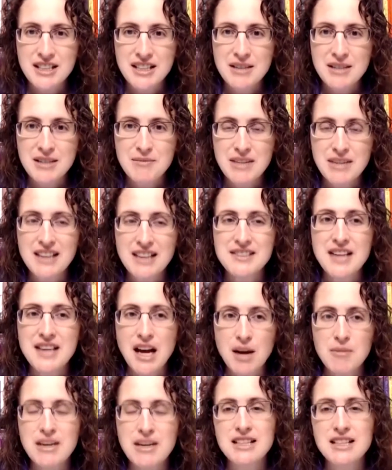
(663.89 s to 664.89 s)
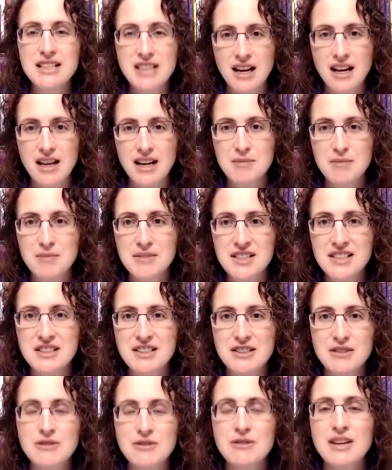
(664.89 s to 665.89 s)
Because how many times
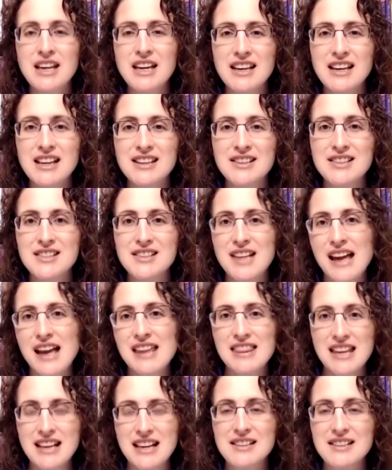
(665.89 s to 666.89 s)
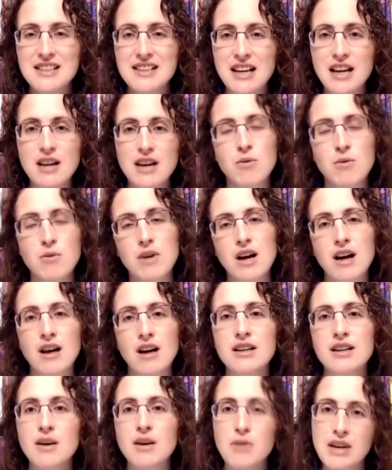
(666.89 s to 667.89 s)
do kids say things like, well,
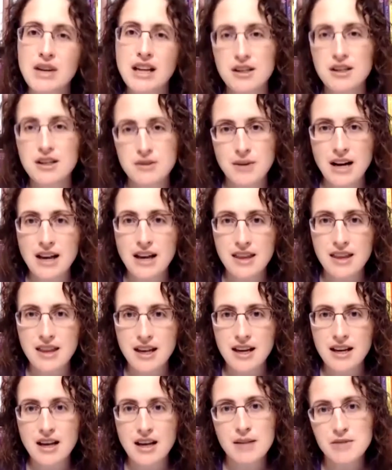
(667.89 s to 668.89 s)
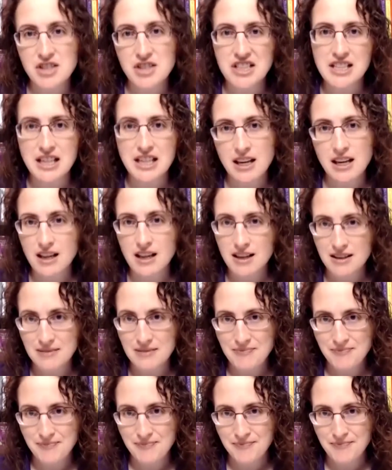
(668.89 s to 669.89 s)
no one cares what I think, I'm just a kid?
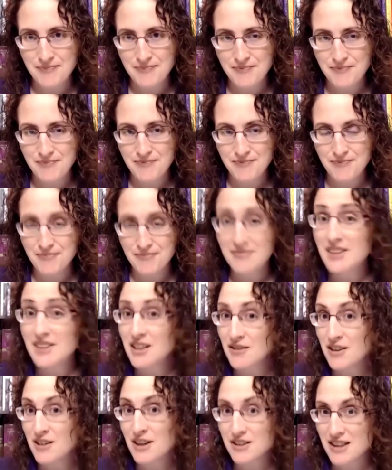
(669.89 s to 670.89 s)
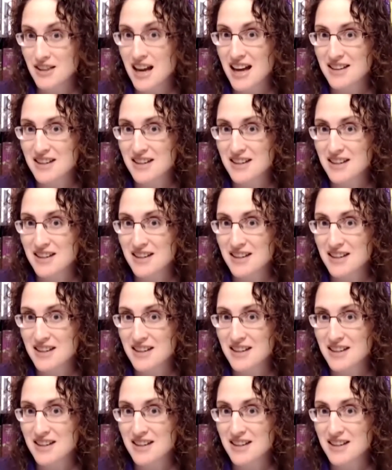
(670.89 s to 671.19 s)
You've heard that.